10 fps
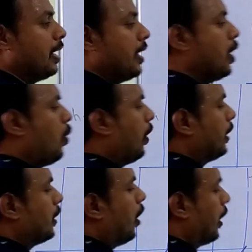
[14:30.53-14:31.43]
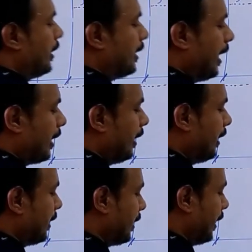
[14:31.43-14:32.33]
Now what is horizontal
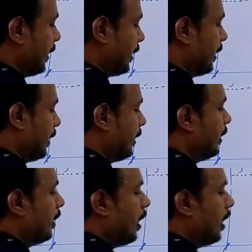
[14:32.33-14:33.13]
distance?